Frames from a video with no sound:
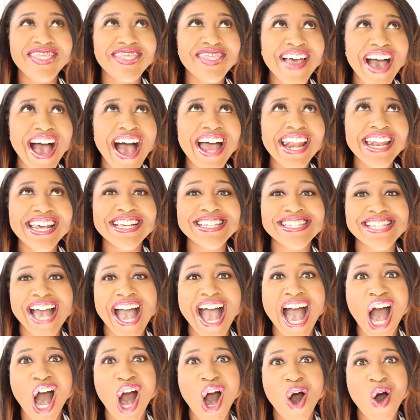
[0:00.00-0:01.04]
That is
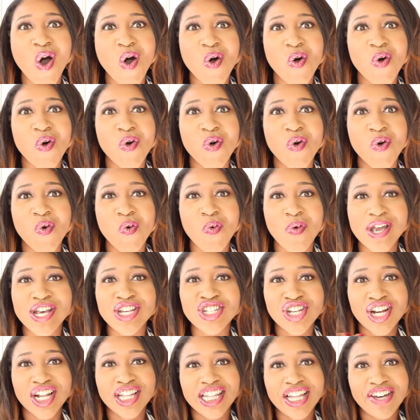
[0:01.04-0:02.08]
how we
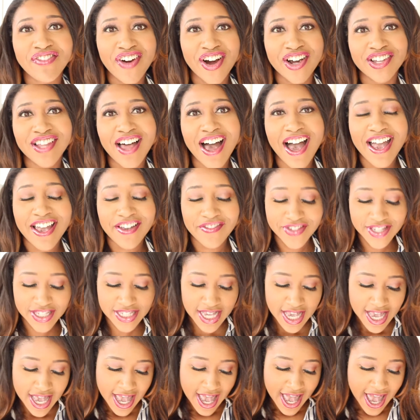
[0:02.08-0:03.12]
should live our lives.
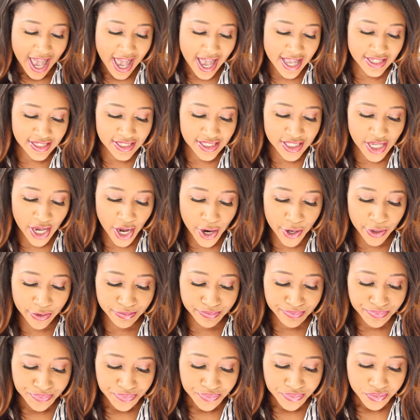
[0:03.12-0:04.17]
And
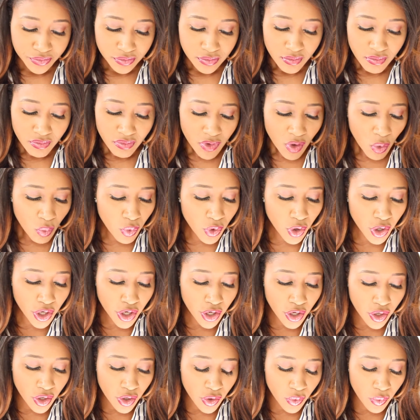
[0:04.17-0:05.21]
so
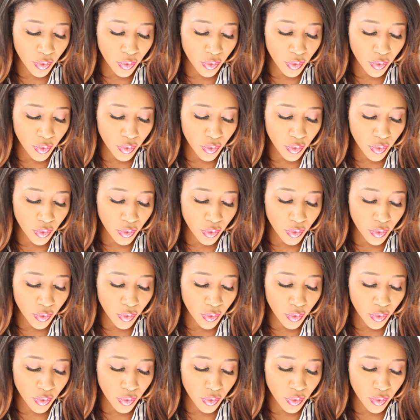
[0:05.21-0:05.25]
we're